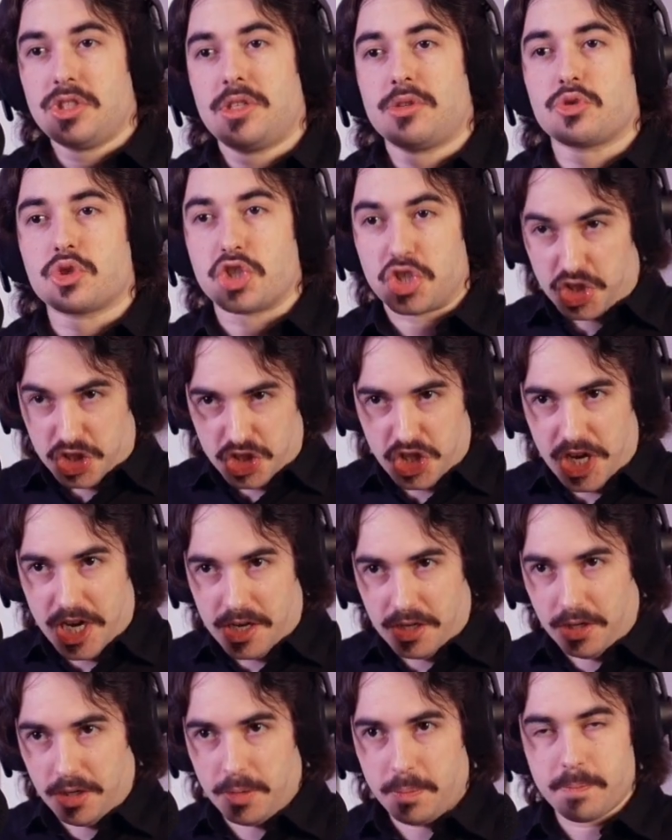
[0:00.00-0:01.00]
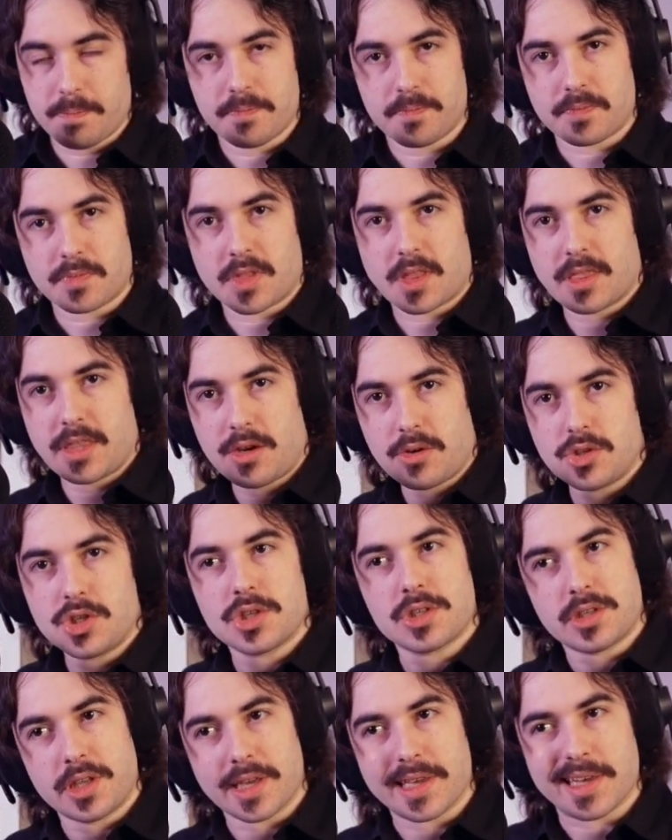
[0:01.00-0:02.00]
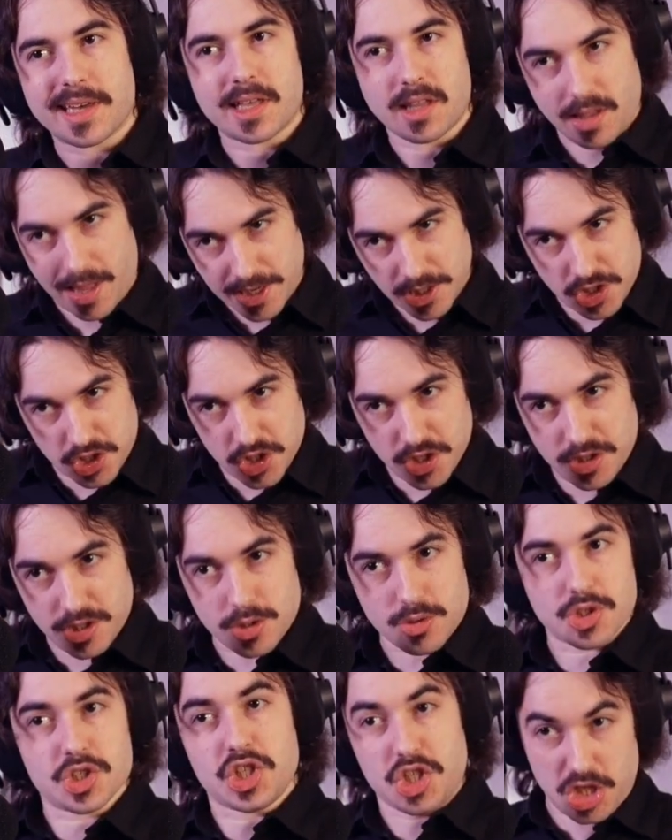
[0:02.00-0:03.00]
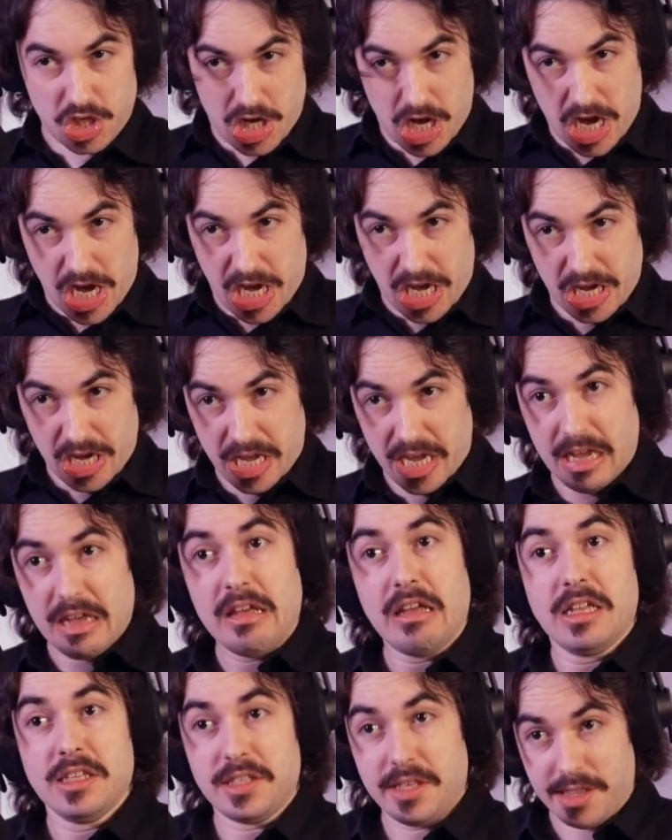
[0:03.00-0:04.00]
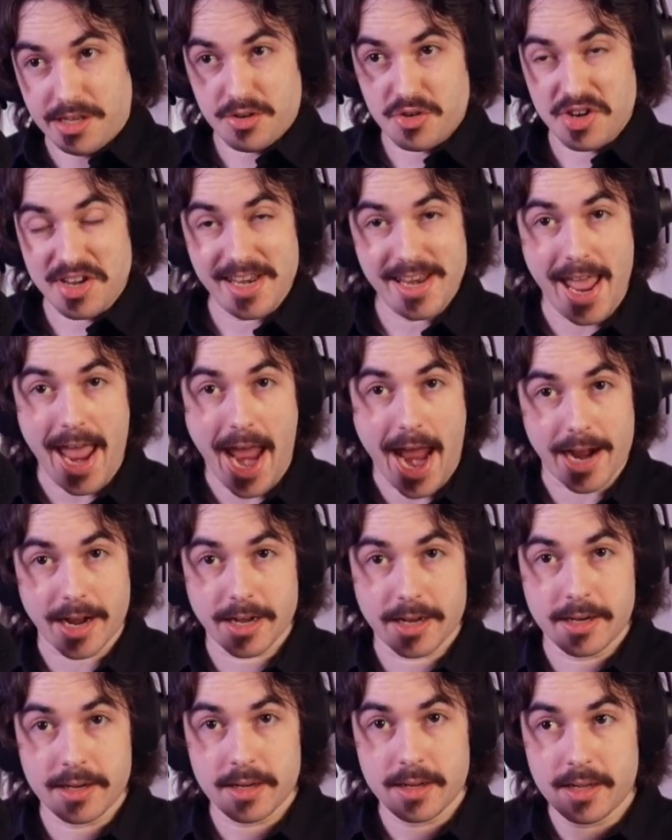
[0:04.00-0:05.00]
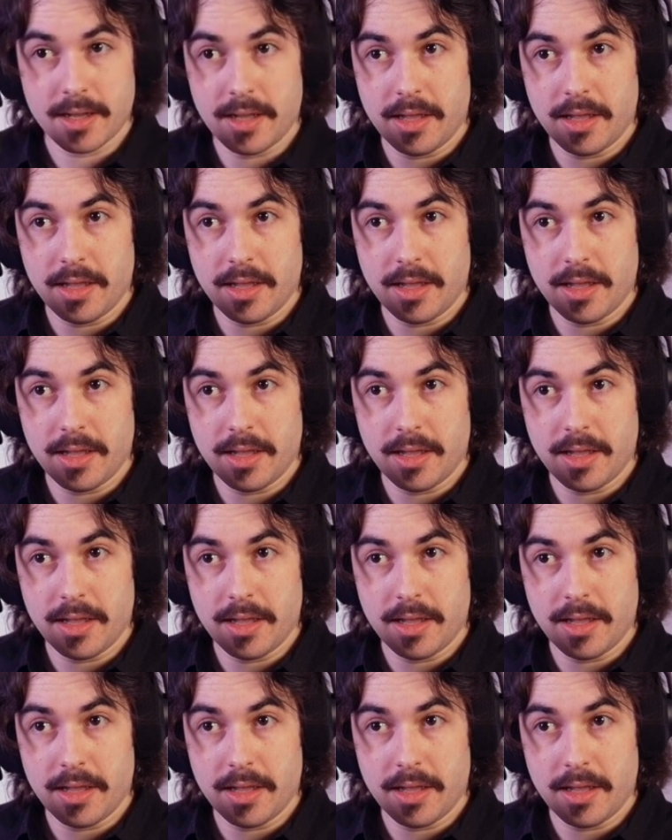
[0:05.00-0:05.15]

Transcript: chin. They're just like clenching their chin to their neck